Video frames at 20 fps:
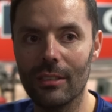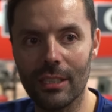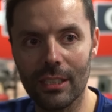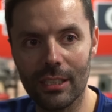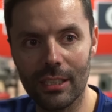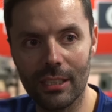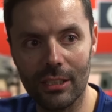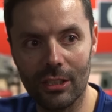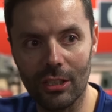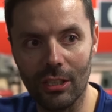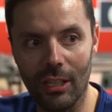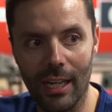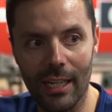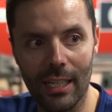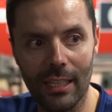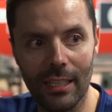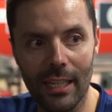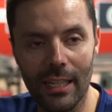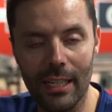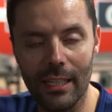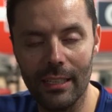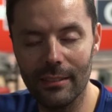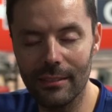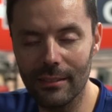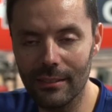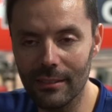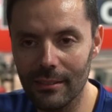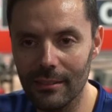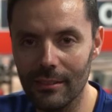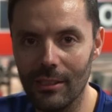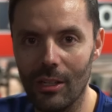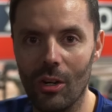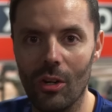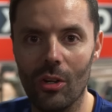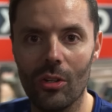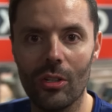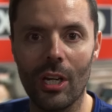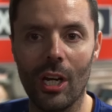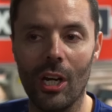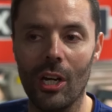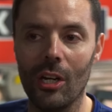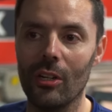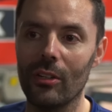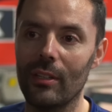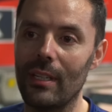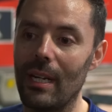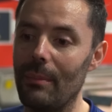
just try to let it all go,